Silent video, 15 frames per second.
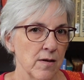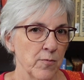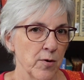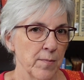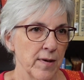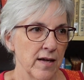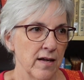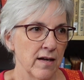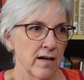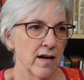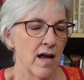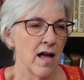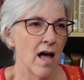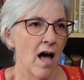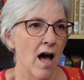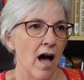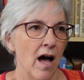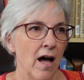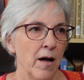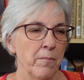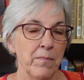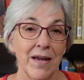Zimmerman,
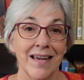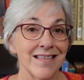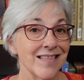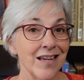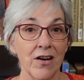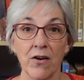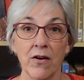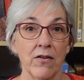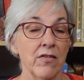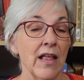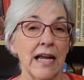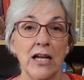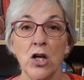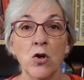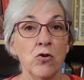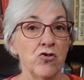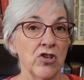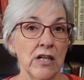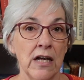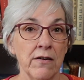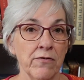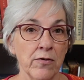because they're like
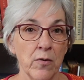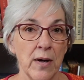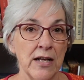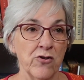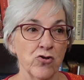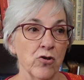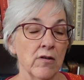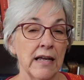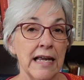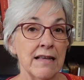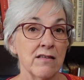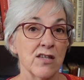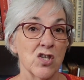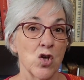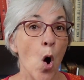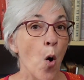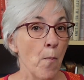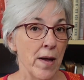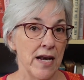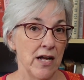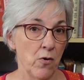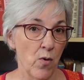hugely influential in so
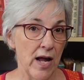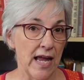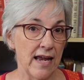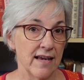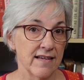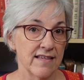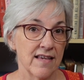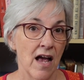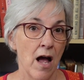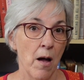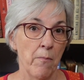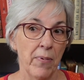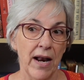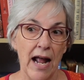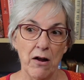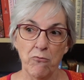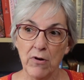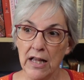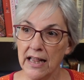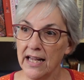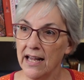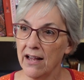many ways. But
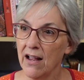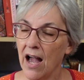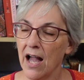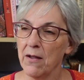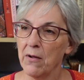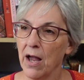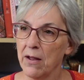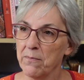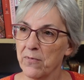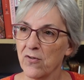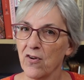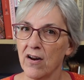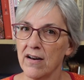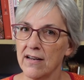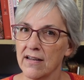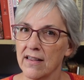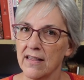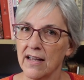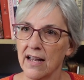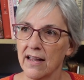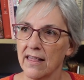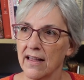I'm starting to
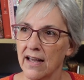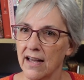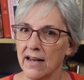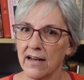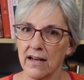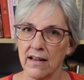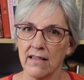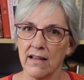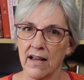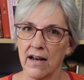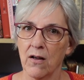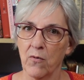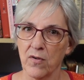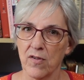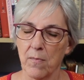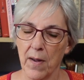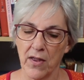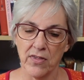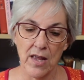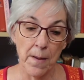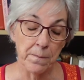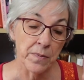think that it was
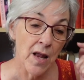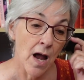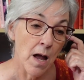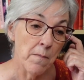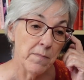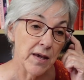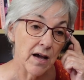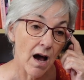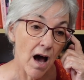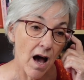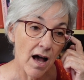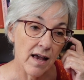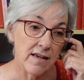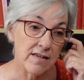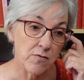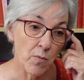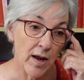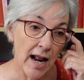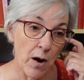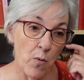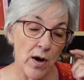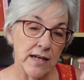about them, because
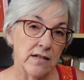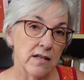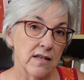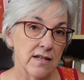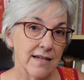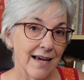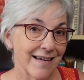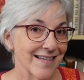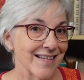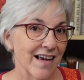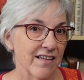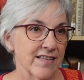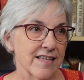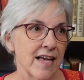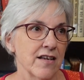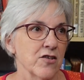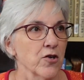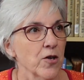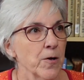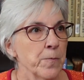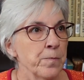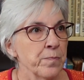when I went to the Textile
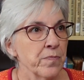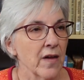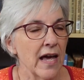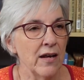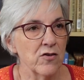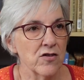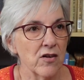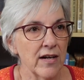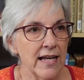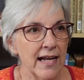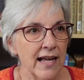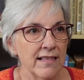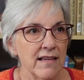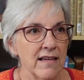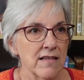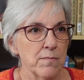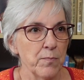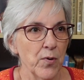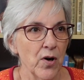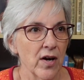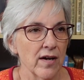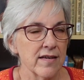Center and was looking at these
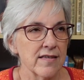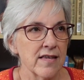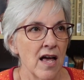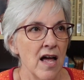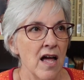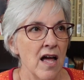books,